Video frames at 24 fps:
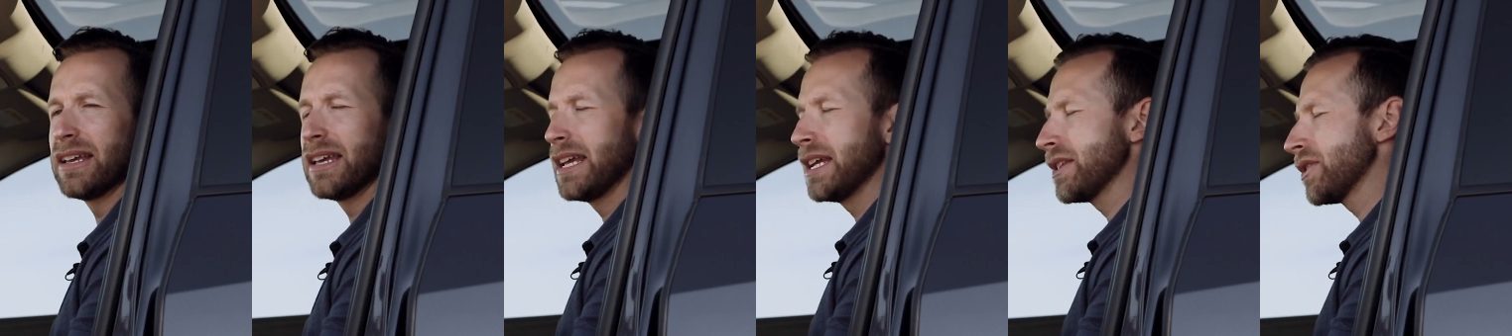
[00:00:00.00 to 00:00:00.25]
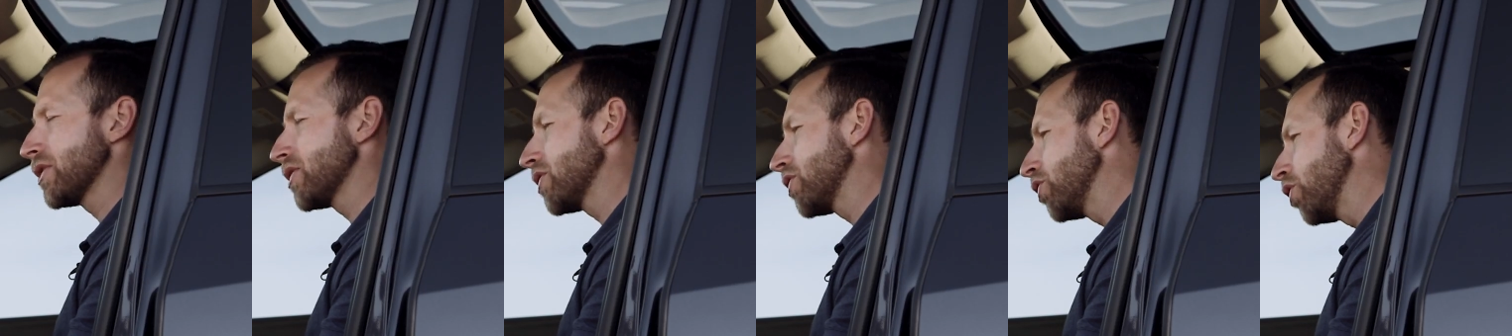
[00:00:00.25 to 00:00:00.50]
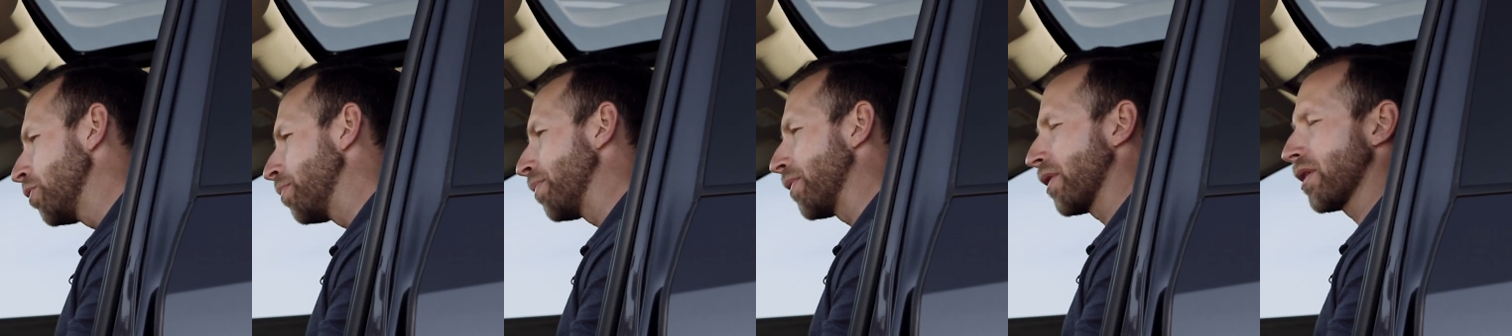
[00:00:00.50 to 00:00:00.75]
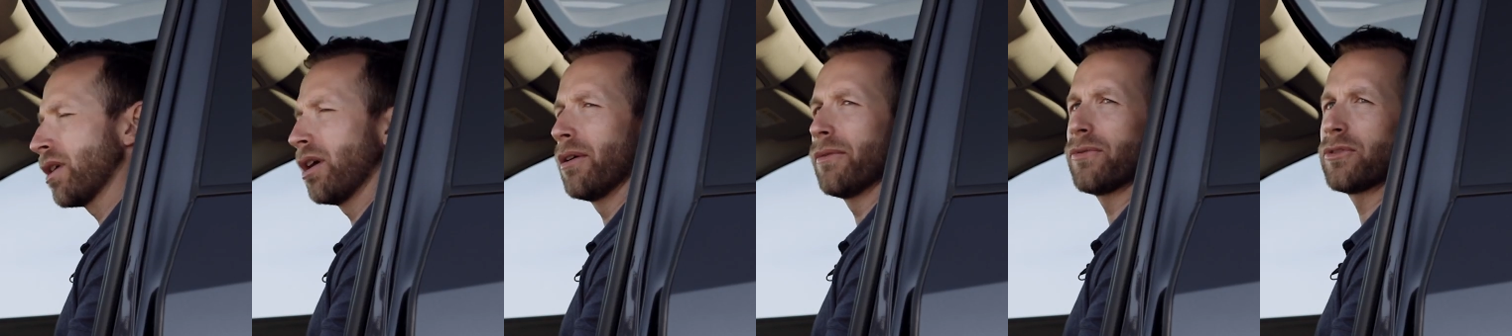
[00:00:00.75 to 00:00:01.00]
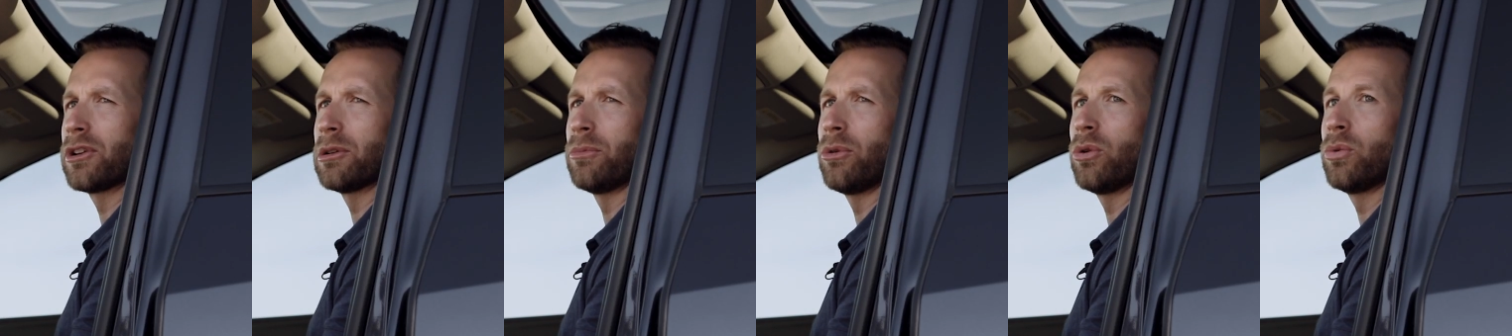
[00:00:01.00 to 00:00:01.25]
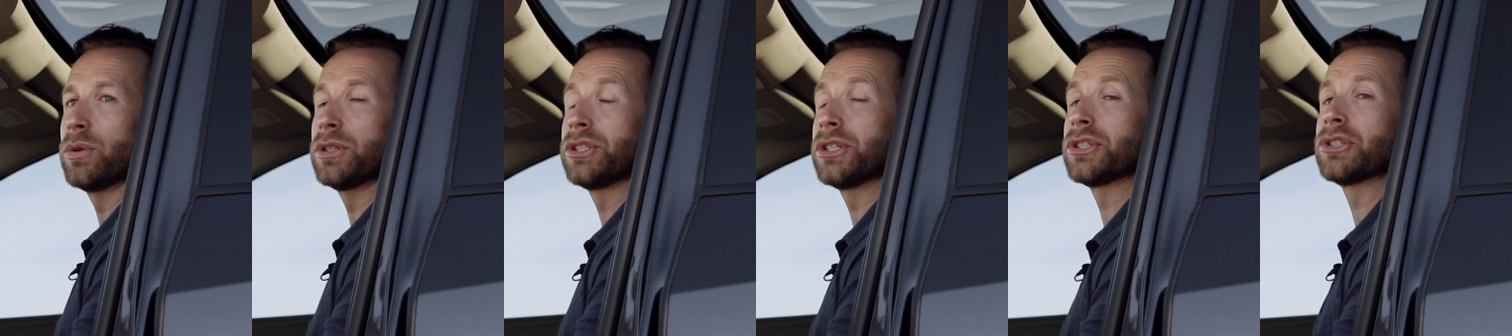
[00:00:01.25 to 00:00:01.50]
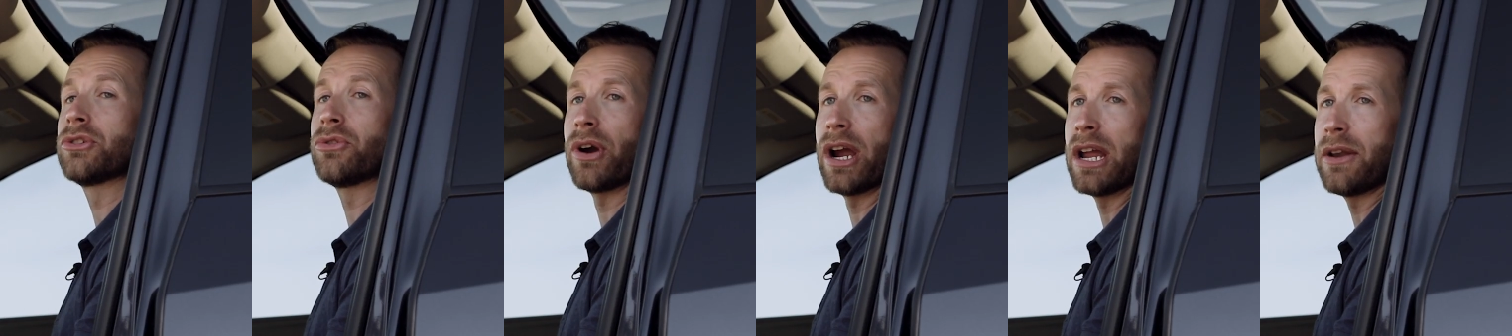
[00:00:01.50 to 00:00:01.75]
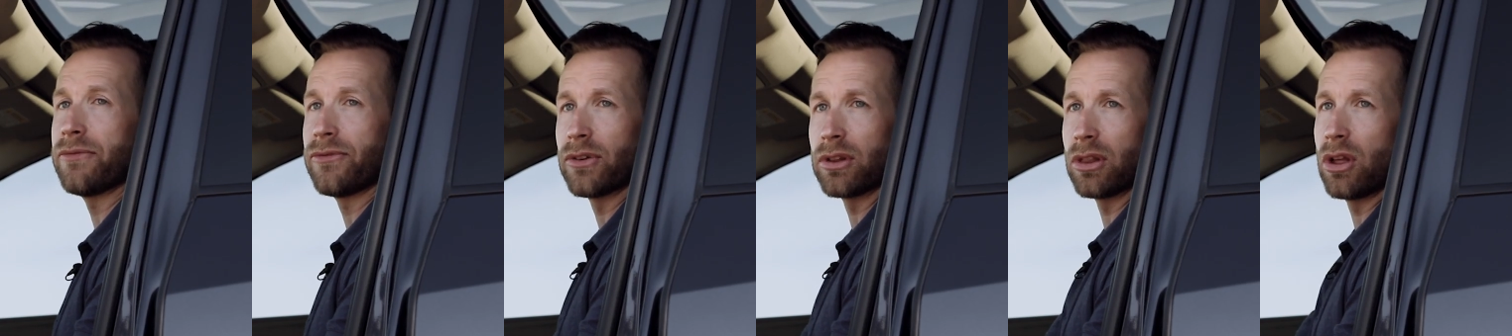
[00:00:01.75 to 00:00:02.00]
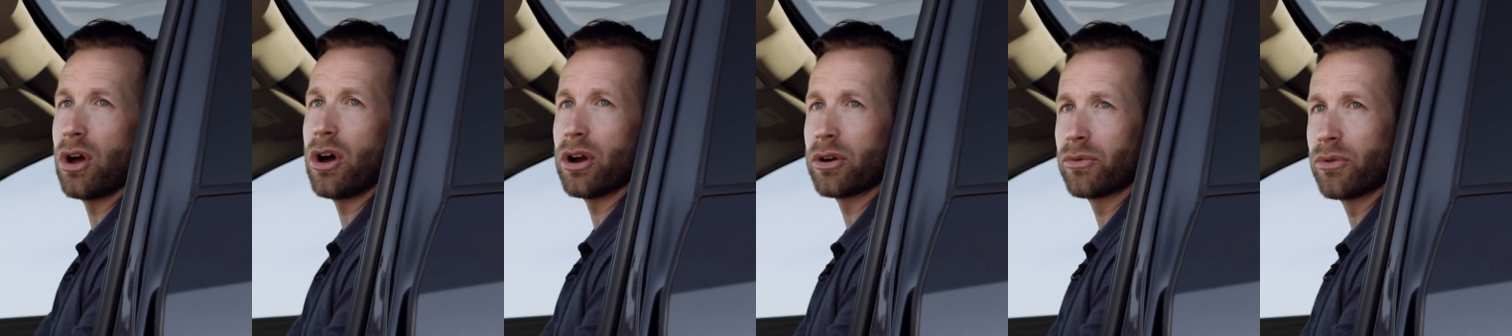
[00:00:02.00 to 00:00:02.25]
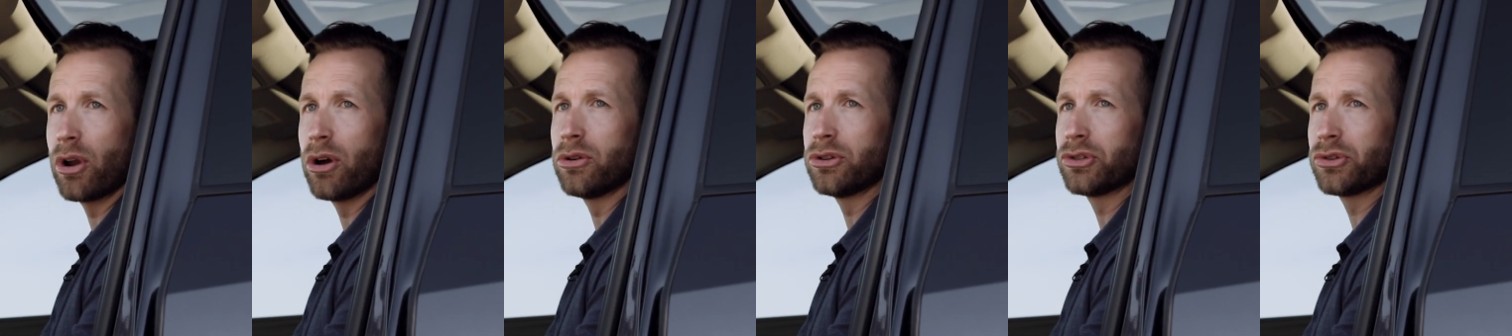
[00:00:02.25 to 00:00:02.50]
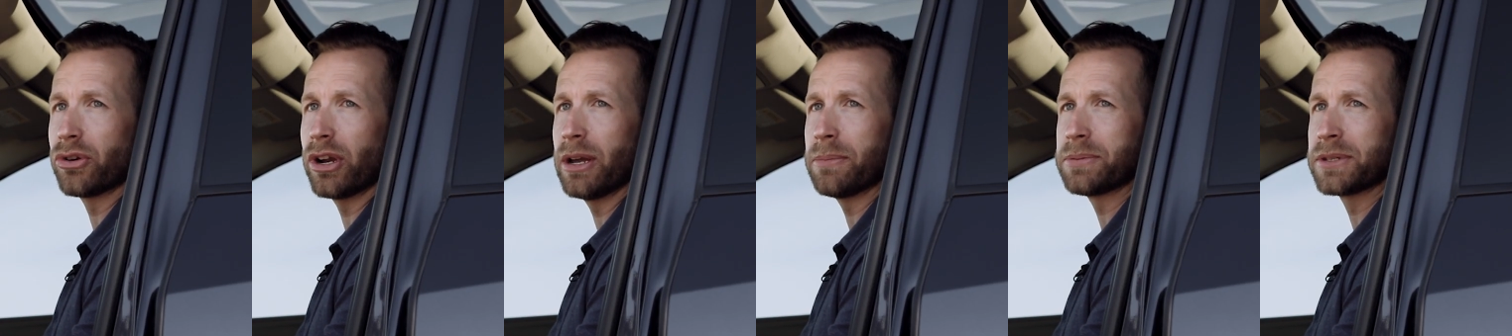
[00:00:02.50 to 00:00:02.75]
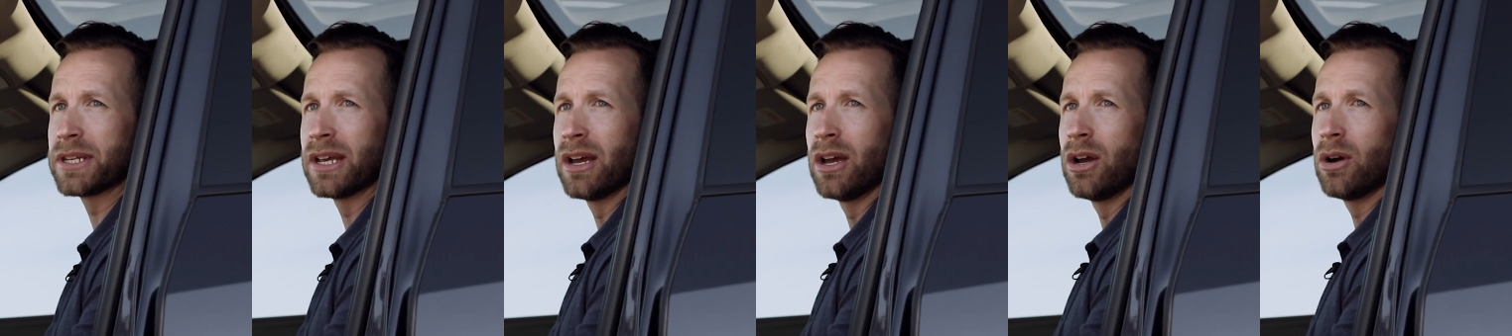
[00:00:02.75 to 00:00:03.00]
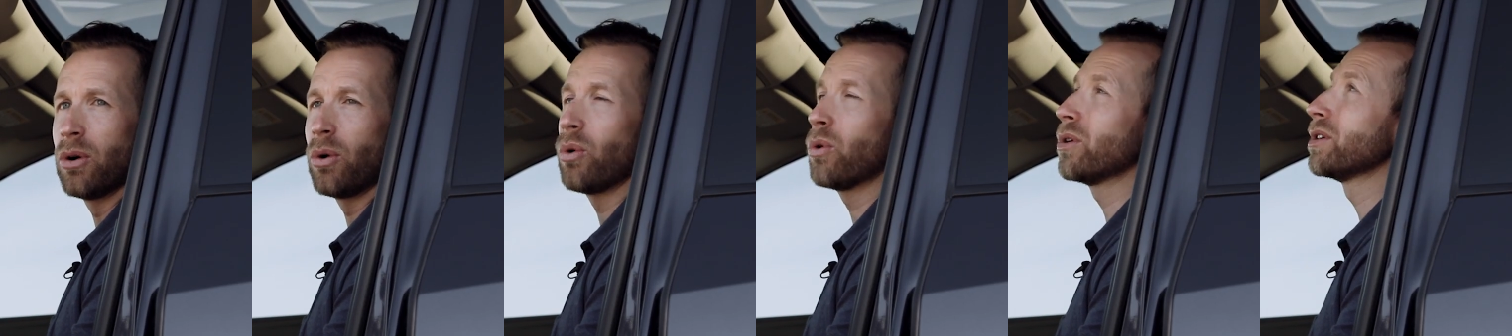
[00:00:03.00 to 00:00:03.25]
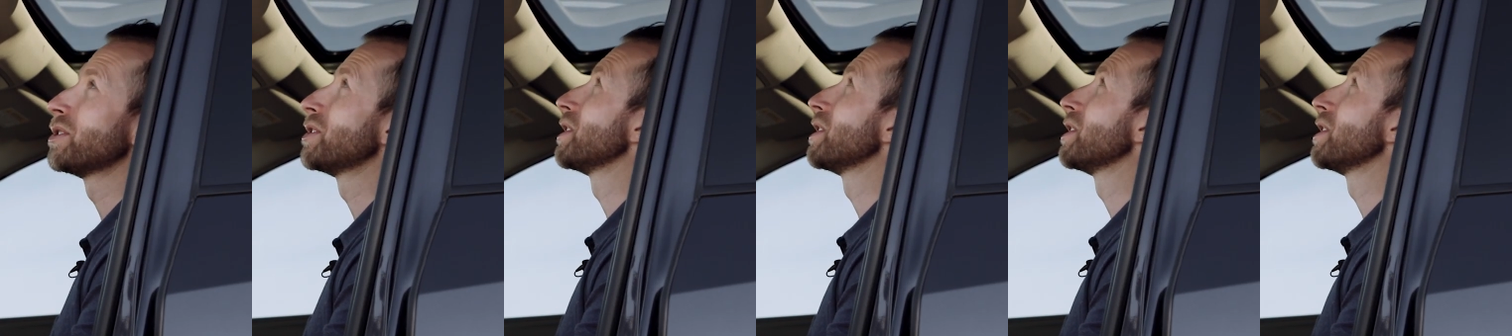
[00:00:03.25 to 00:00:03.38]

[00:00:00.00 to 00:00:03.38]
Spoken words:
It's super comfortable, which is great for long road trips or